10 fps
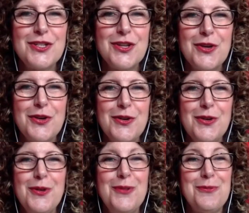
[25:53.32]

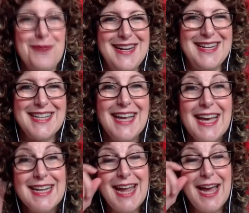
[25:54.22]
So, right.
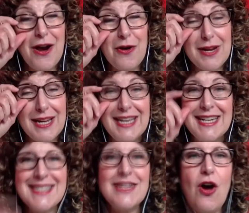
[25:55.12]
Now,
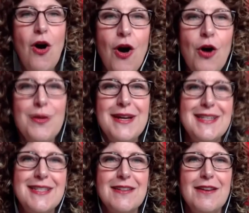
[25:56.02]
it isn't
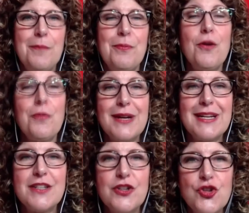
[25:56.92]
always
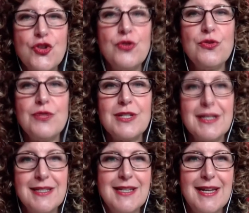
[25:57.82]
appropriate to
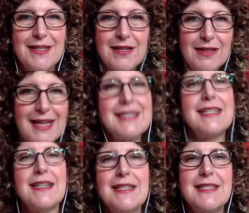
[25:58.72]
choose consent,
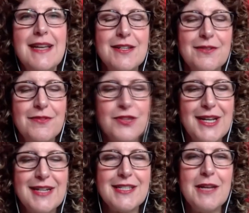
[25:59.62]
collecting consent of your
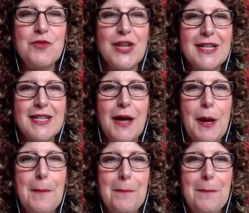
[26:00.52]
data subject,